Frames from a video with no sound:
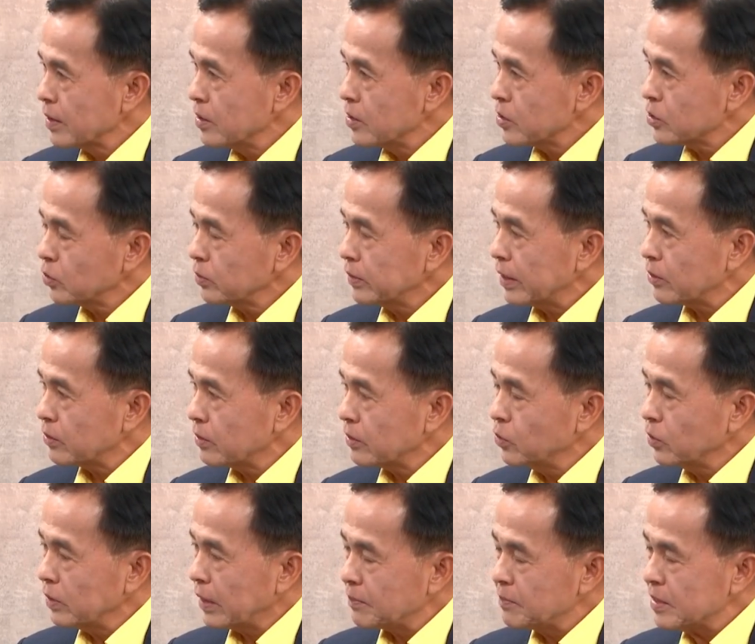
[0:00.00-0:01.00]
So that
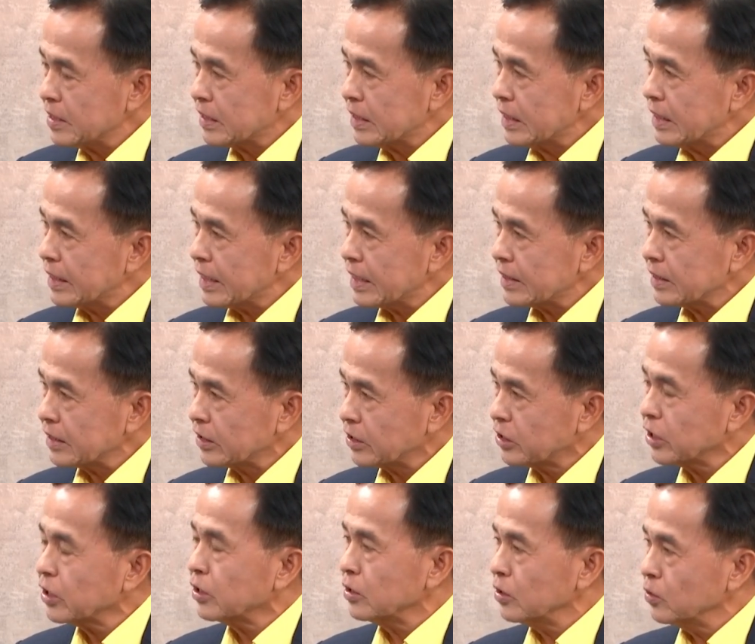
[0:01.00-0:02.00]
could that be seen as a
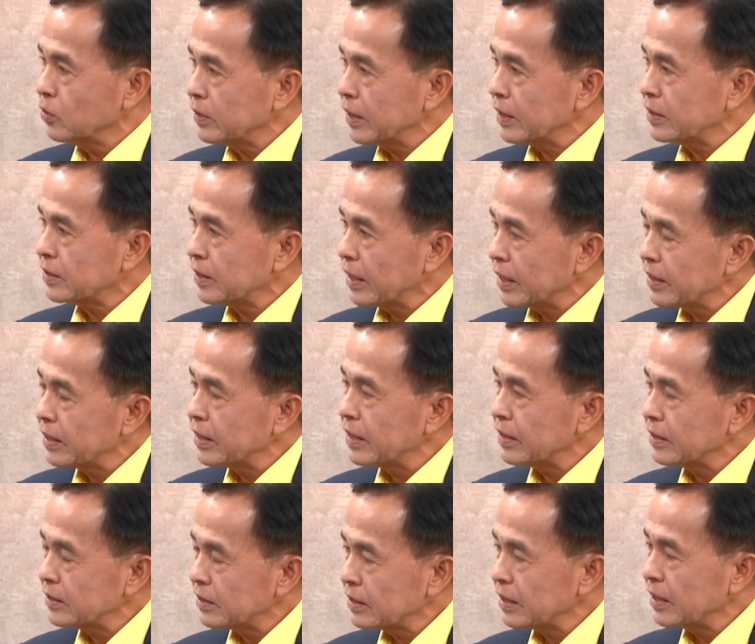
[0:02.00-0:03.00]
signal that
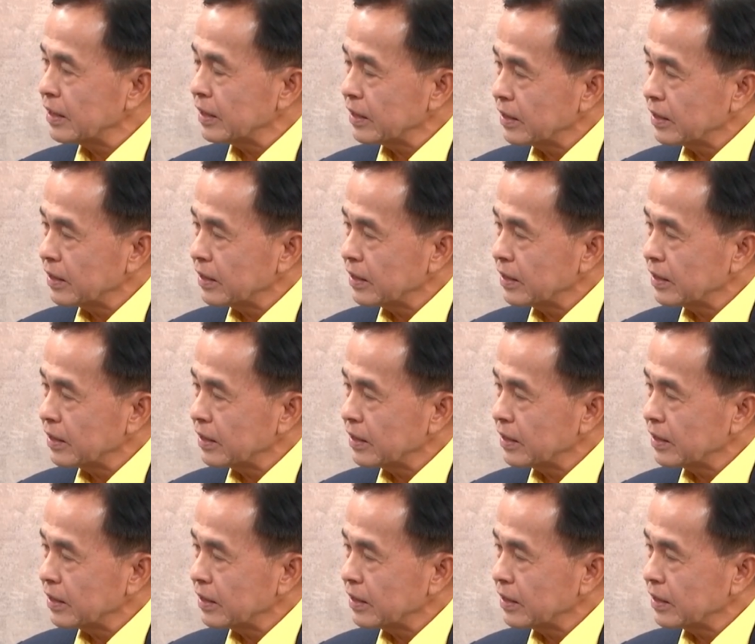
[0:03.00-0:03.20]
Thailand uh,